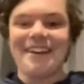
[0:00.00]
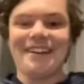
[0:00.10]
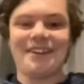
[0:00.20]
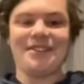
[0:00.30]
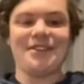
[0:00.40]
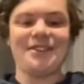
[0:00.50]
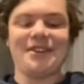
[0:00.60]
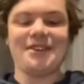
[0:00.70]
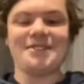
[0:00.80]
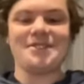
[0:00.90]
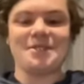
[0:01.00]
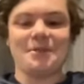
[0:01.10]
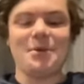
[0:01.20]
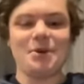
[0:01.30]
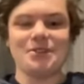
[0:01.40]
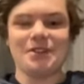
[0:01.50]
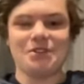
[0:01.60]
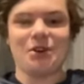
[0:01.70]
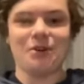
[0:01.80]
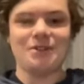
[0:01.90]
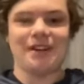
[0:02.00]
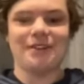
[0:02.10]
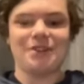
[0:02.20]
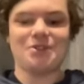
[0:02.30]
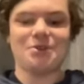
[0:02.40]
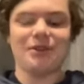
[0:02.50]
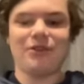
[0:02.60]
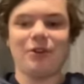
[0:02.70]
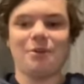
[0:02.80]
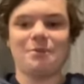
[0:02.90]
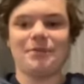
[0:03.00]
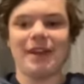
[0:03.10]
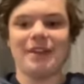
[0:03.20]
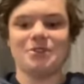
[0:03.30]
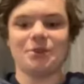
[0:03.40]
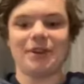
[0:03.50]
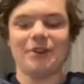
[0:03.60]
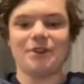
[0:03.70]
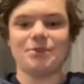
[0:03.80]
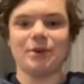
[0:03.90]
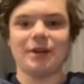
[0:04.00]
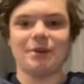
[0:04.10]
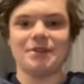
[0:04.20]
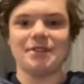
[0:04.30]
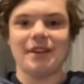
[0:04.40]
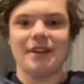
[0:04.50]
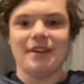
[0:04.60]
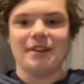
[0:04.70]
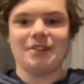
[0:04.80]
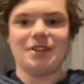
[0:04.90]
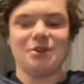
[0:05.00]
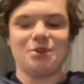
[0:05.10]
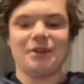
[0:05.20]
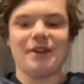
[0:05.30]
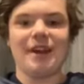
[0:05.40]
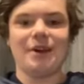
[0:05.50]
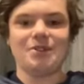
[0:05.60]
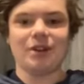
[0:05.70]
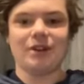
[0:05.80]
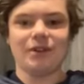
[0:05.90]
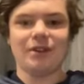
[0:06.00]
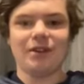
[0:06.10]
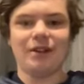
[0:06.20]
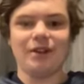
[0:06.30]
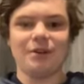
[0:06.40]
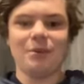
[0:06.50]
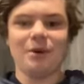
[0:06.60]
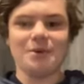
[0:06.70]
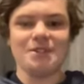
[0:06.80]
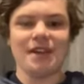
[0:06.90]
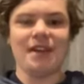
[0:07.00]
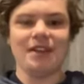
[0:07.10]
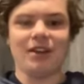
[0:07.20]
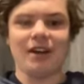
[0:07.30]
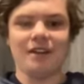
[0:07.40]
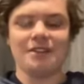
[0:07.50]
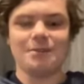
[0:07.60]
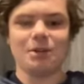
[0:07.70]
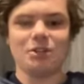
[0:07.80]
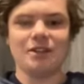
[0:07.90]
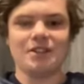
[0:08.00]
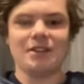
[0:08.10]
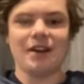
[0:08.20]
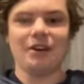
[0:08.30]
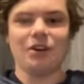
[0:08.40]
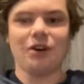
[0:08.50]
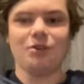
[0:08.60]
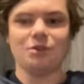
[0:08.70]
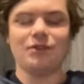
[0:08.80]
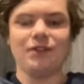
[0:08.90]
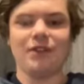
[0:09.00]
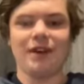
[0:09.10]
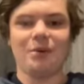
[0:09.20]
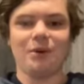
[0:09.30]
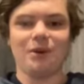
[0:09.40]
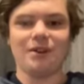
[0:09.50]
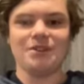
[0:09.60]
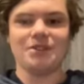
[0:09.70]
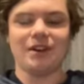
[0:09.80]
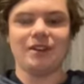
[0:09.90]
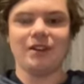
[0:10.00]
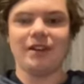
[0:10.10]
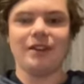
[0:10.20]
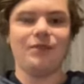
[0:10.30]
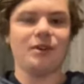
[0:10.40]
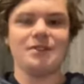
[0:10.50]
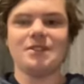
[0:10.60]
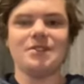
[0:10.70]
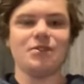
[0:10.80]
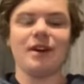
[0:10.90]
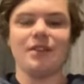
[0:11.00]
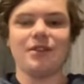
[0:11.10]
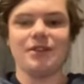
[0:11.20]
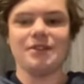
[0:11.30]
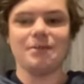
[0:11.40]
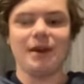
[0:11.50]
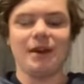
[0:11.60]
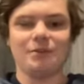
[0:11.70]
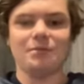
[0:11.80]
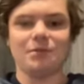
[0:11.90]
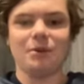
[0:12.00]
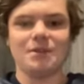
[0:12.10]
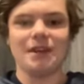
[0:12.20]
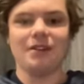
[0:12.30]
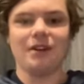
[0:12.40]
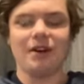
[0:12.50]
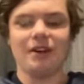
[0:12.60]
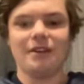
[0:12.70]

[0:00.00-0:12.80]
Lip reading: Another thing that's a person that's gone down history from that sort of era as well is continuing now is Ivan Cleary. What was he like, especially as a young coach for that Warriors side? Like everyone says great things about him. What was he like?